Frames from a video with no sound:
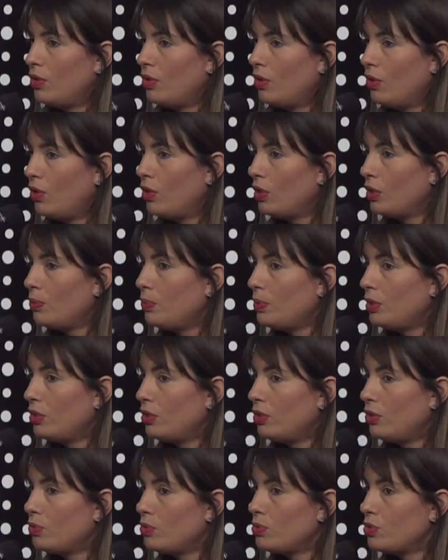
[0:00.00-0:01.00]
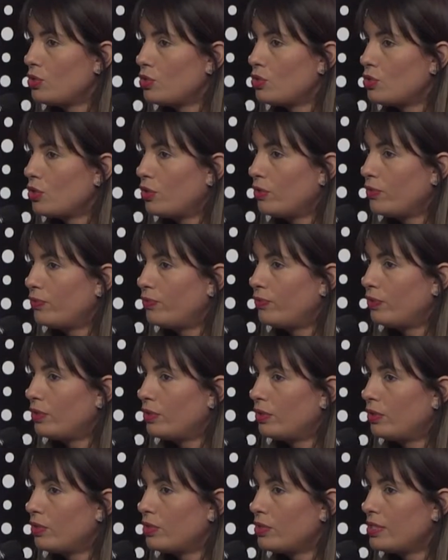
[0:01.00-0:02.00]
only with the usage of
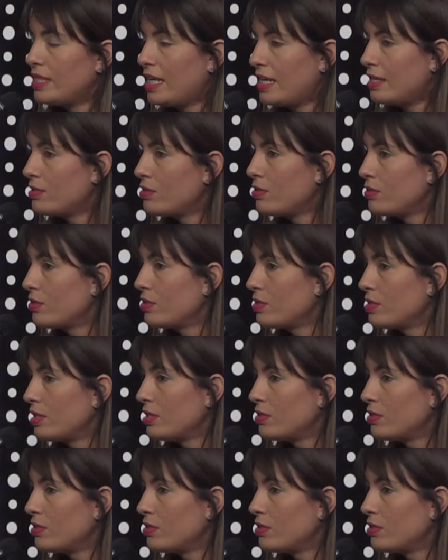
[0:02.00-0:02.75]
sensors